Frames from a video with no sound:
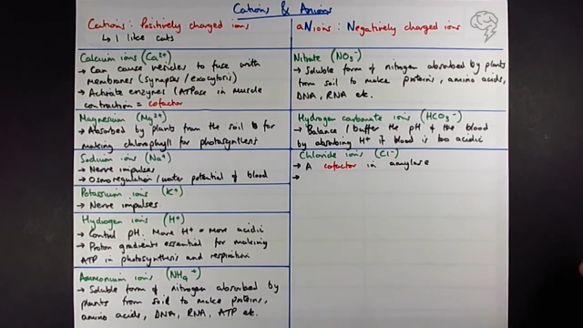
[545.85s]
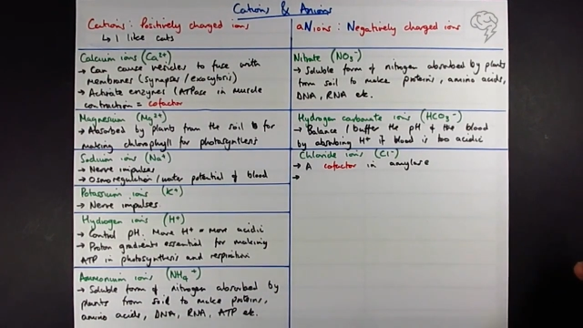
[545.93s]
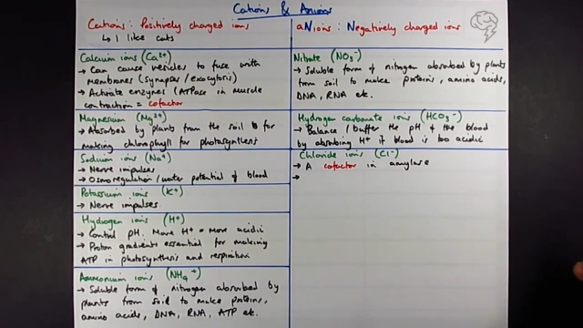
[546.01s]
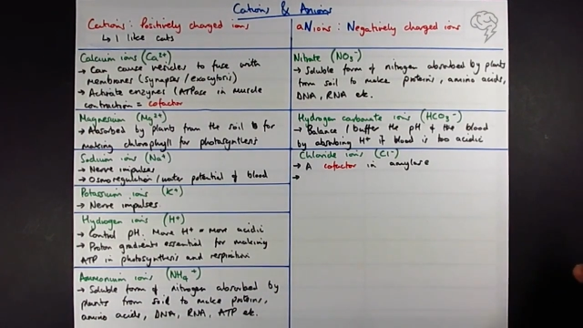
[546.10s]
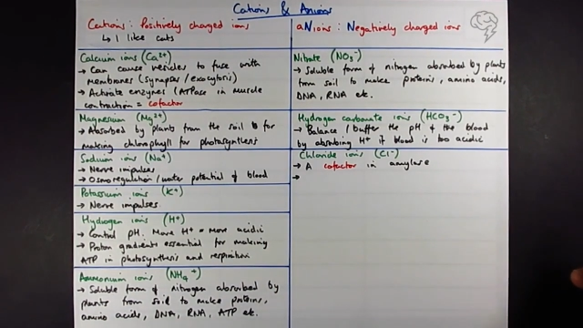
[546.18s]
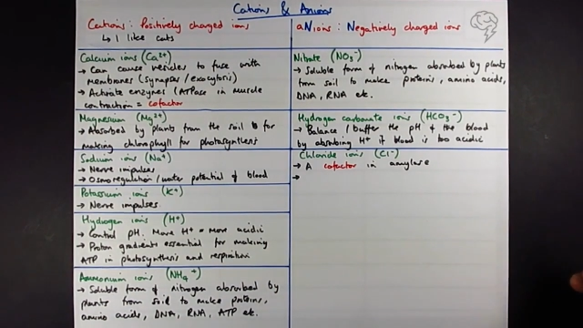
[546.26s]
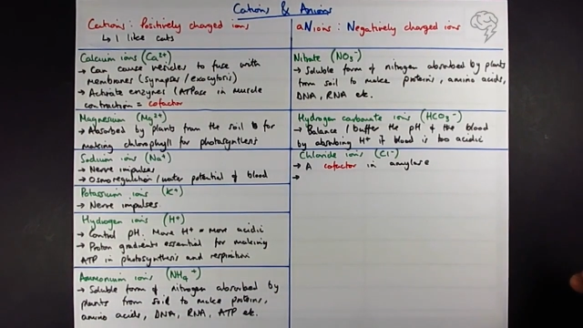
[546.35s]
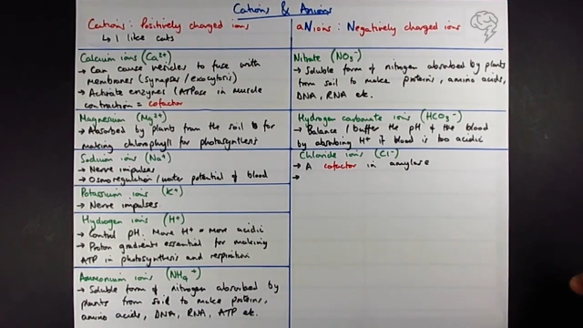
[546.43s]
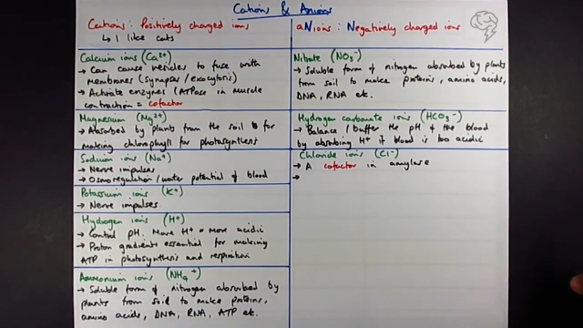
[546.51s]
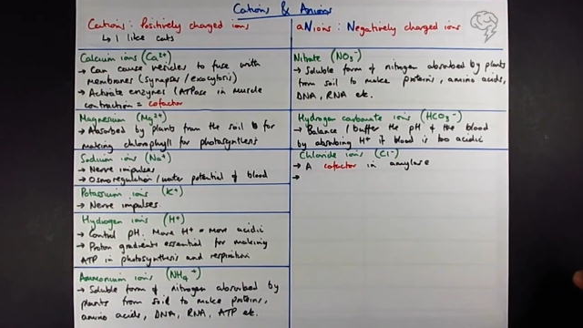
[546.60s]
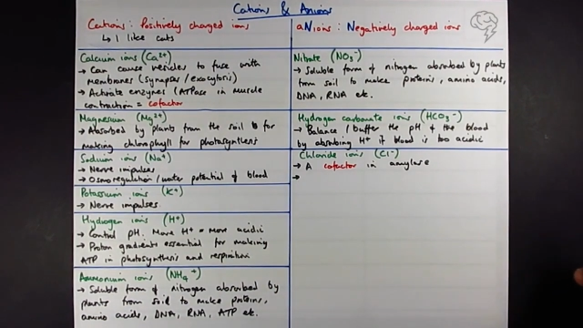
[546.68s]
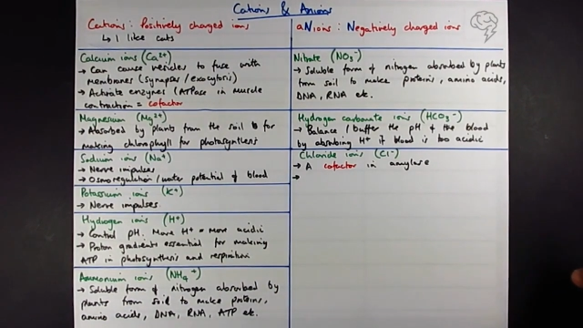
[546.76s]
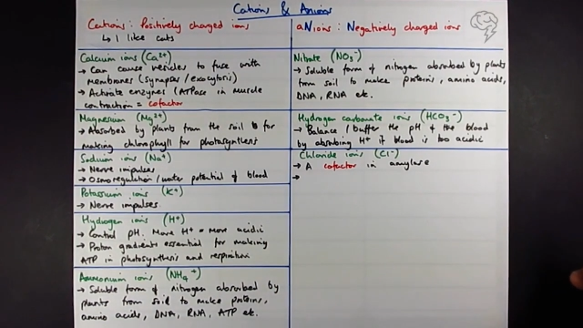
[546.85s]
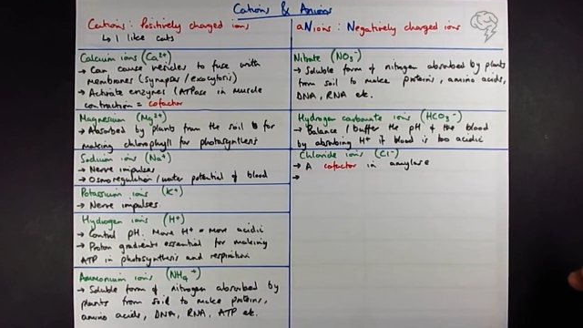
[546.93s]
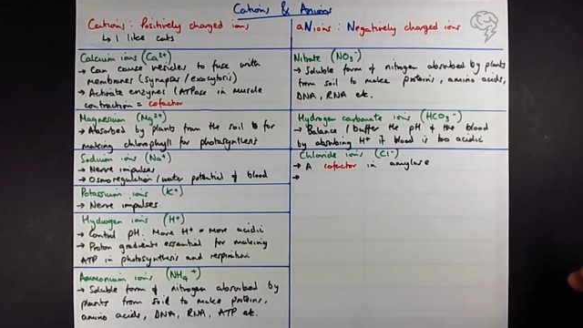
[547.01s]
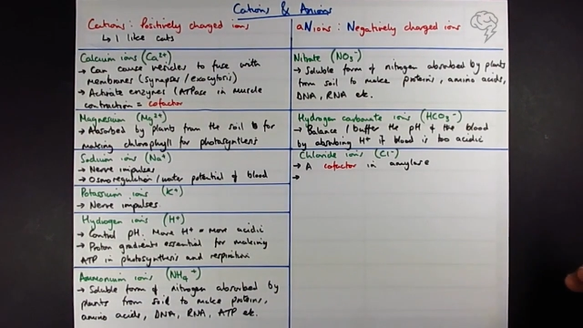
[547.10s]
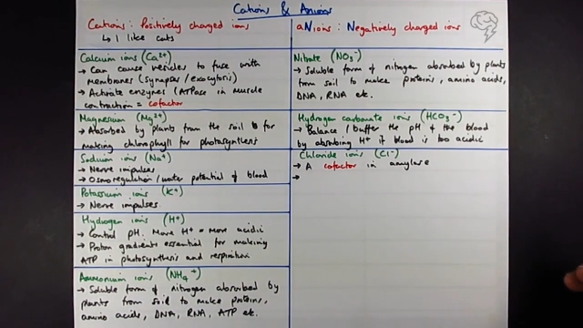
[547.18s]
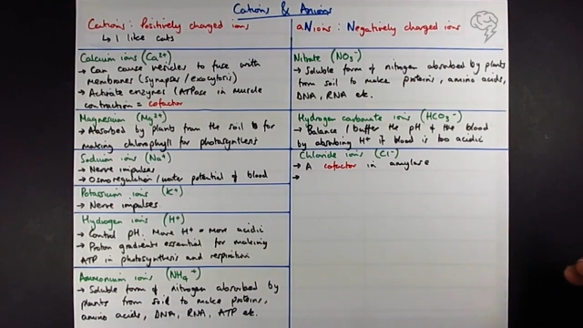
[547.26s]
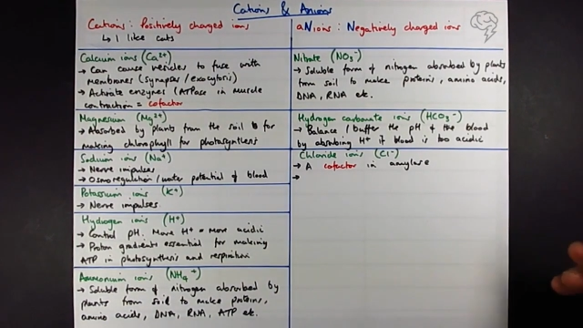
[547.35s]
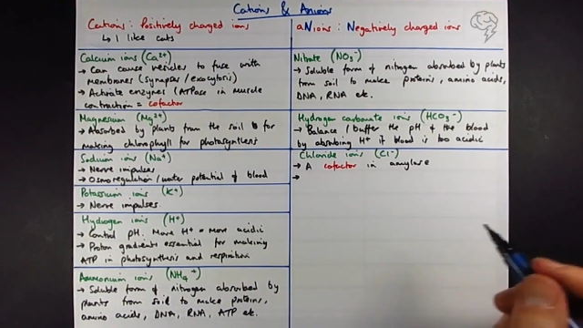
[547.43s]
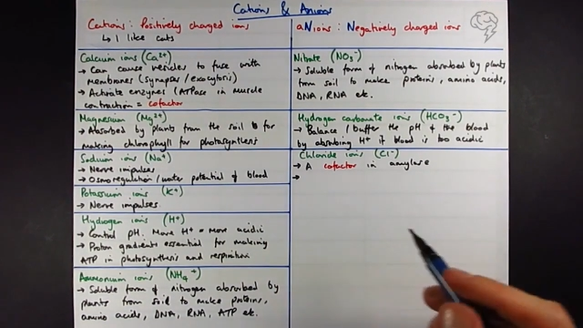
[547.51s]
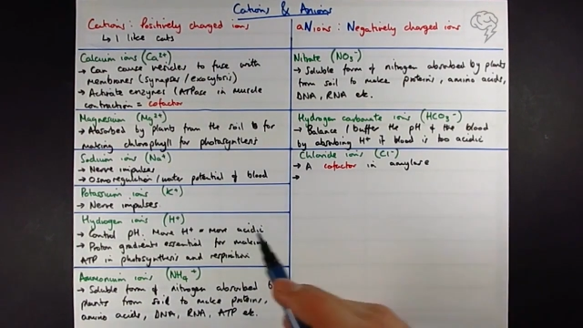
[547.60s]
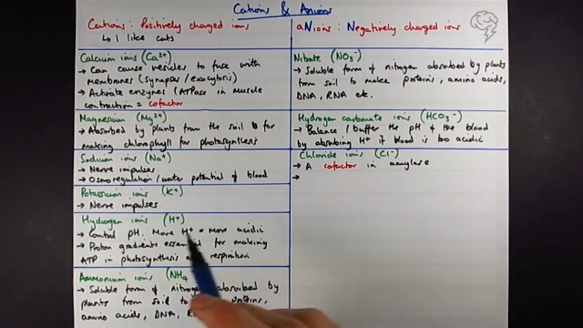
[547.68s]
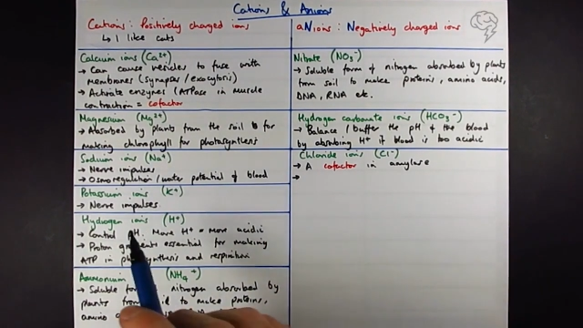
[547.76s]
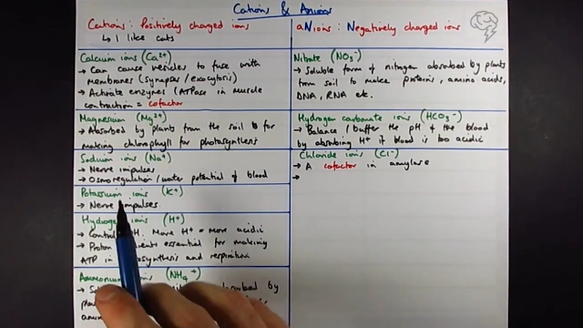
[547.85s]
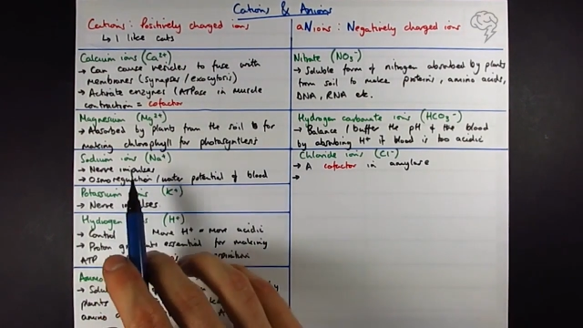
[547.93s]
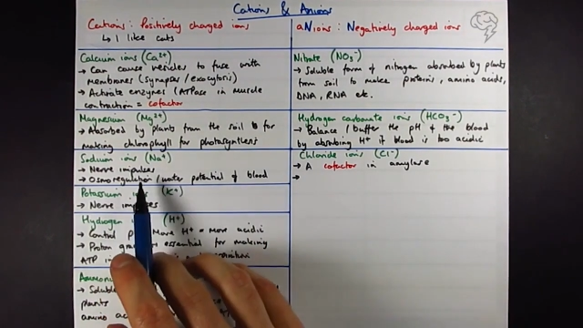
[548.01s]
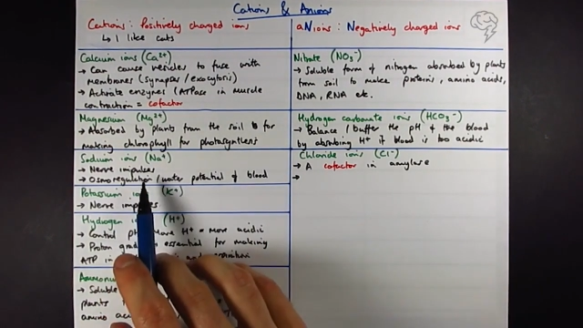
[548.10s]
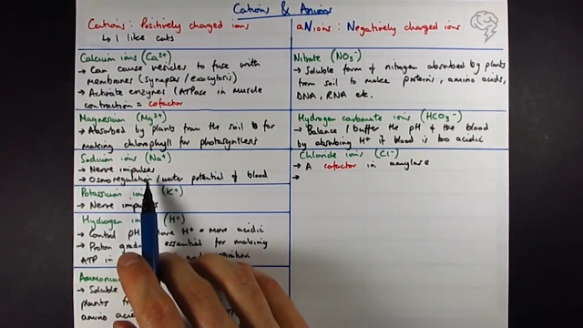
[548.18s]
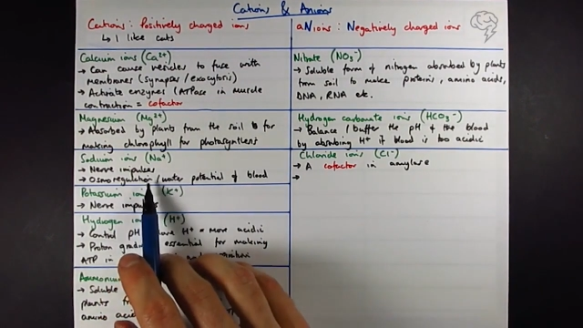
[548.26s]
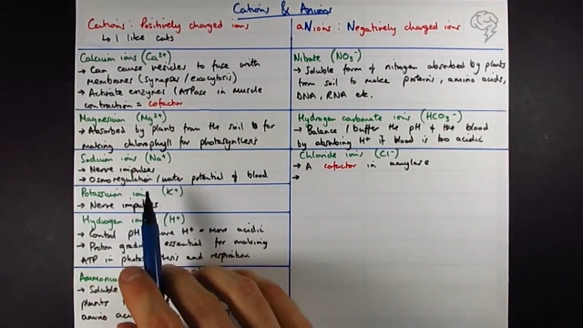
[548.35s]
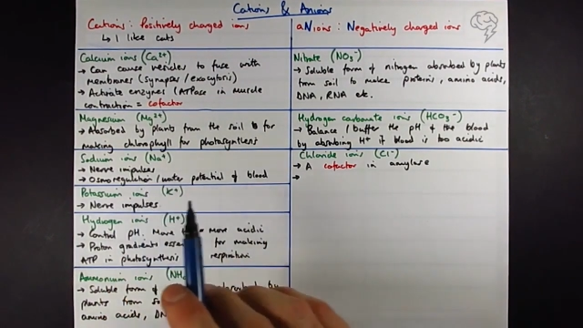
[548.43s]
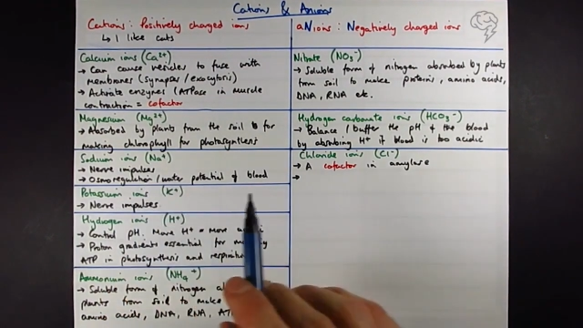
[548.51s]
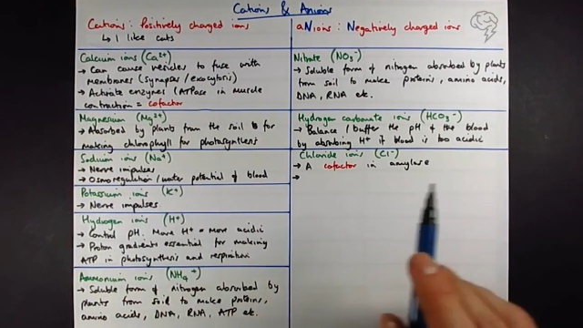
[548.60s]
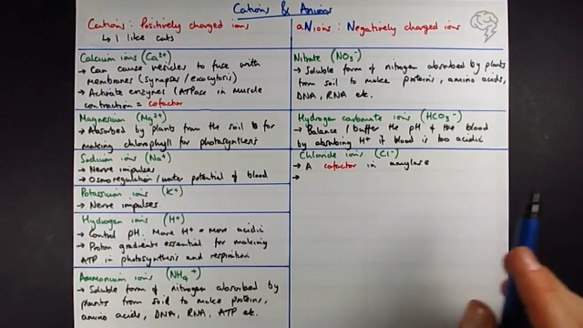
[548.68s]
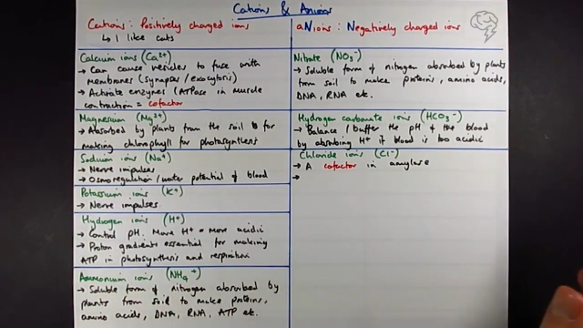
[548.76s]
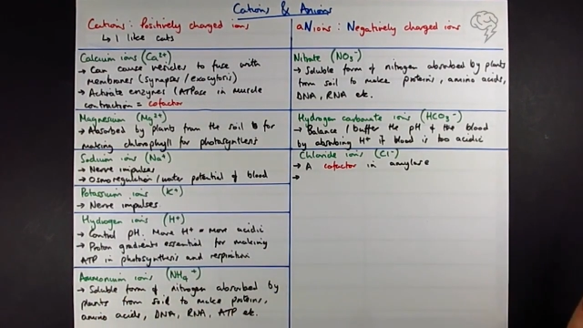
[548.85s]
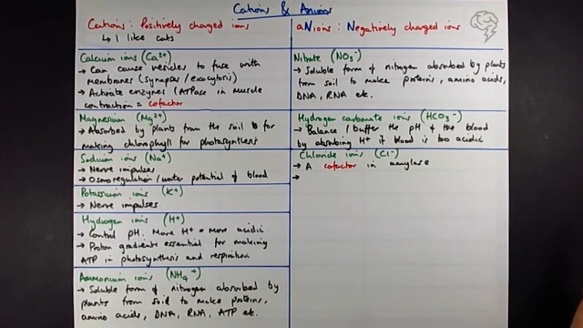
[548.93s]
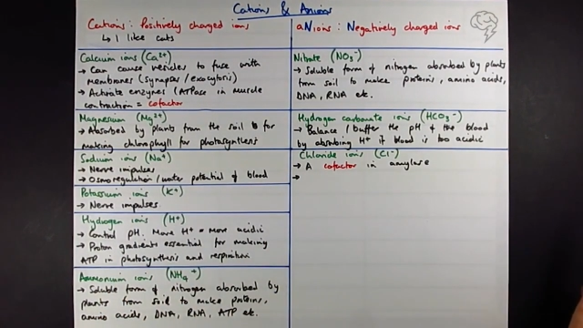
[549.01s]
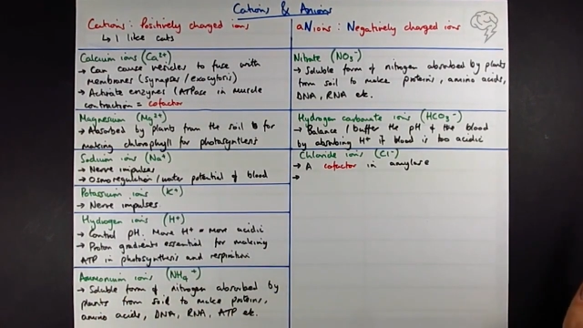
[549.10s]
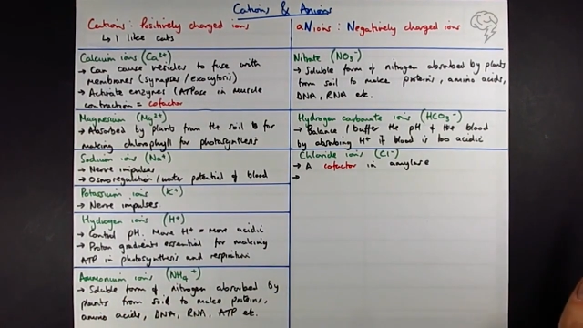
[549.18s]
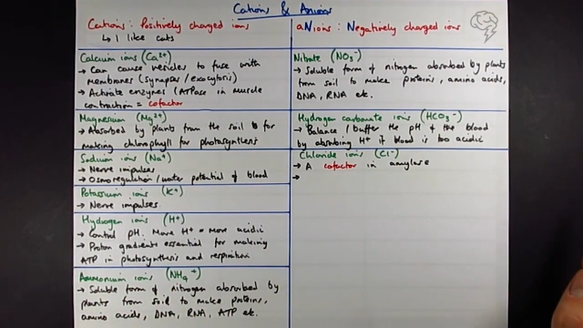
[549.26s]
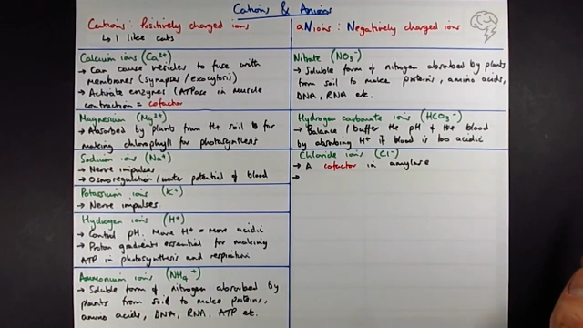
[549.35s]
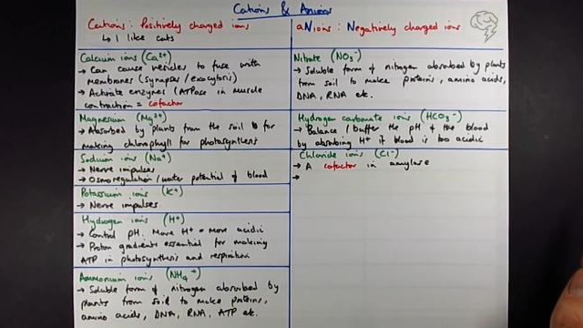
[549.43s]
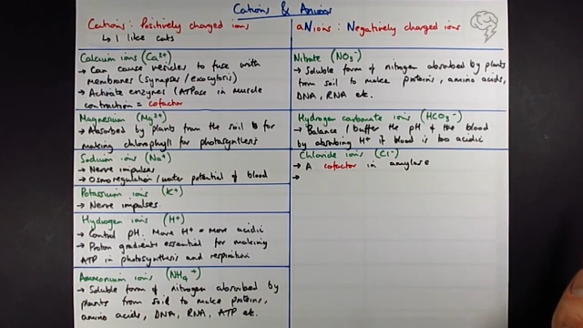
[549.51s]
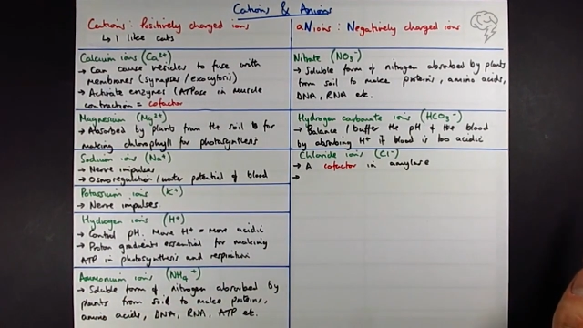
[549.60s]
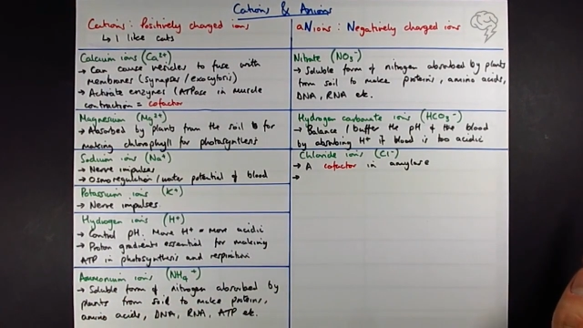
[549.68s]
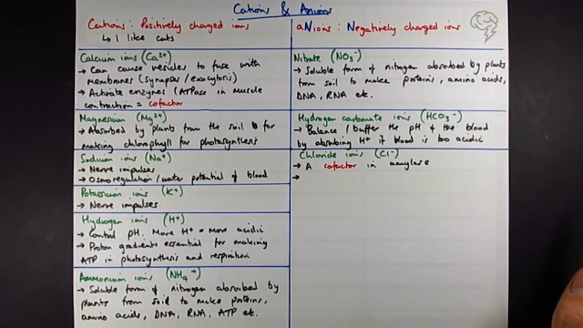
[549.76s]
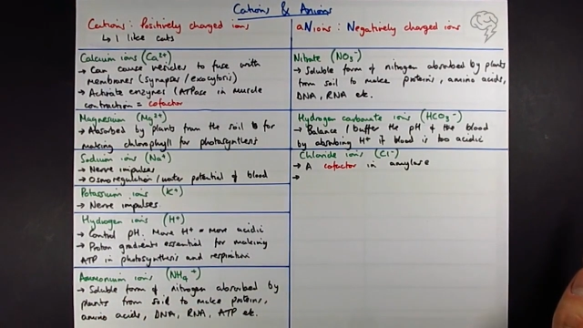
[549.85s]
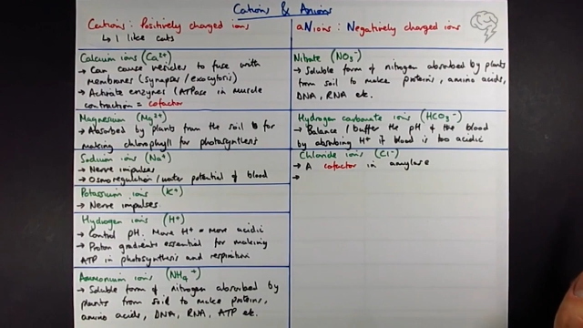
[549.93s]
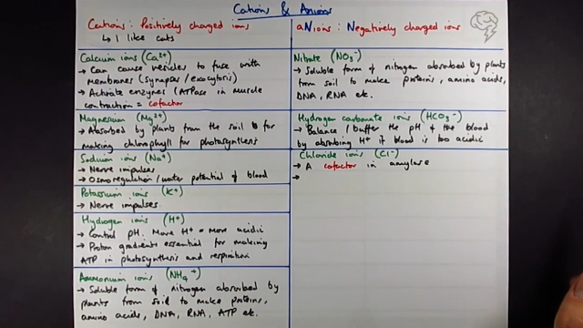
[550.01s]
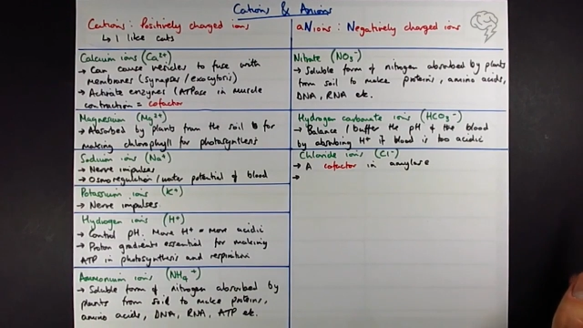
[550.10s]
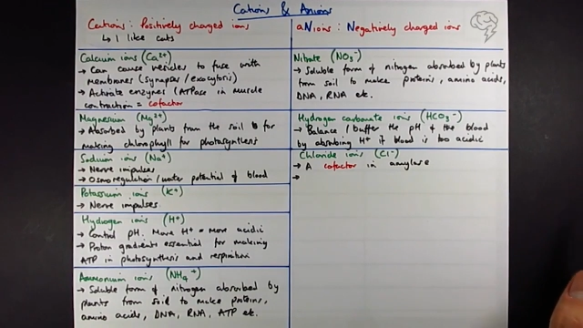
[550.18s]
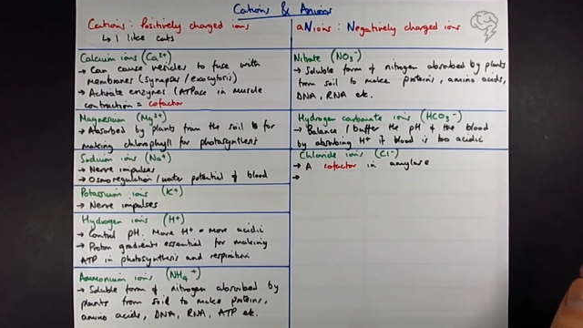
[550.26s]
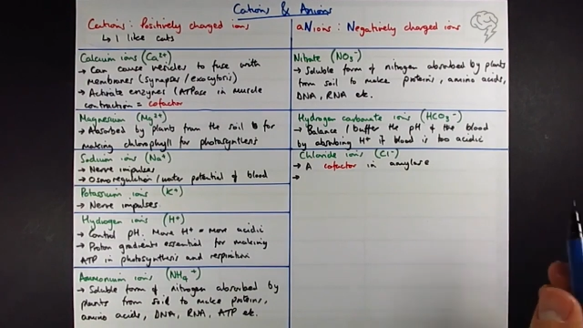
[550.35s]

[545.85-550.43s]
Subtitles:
Nobody's mouth can be seen.